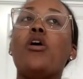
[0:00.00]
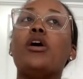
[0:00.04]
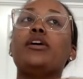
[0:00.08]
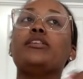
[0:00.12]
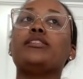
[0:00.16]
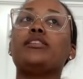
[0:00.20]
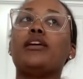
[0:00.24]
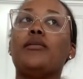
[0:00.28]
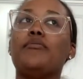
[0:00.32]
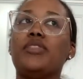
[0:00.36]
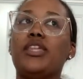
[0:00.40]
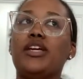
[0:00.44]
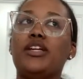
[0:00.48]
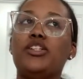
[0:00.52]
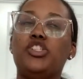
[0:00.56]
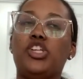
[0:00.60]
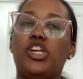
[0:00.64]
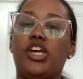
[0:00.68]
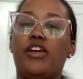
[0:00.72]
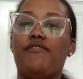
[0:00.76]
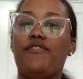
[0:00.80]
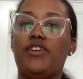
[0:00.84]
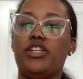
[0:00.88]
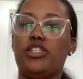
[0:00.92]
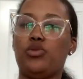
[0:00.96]
Some things she
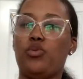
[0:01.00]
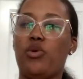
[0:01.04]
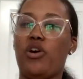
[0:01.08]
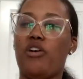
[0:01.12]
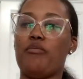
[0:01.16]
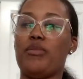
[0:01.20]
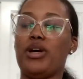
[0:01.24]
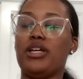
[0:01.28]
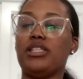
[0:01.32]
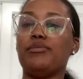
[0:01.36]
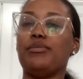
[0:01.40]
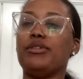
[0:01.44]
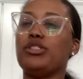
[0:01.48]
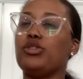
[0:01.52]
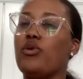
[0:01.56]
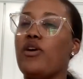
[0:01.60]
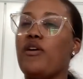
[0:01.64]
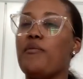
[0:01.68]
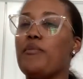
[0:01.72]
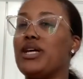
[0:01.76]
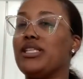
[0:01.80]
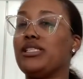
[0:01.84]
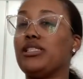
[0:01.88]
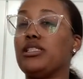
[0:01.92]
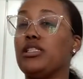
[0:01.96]
could fit twelve months, but
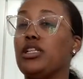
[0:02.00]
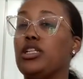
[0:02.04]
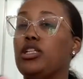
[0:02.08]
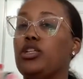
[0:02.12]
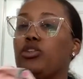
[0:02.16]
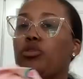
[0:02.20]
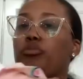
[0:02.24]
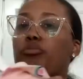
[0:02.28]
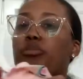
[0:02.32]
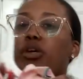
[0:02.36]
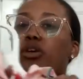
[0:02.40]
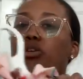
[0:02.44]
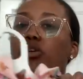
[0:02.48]
twelve months is a little big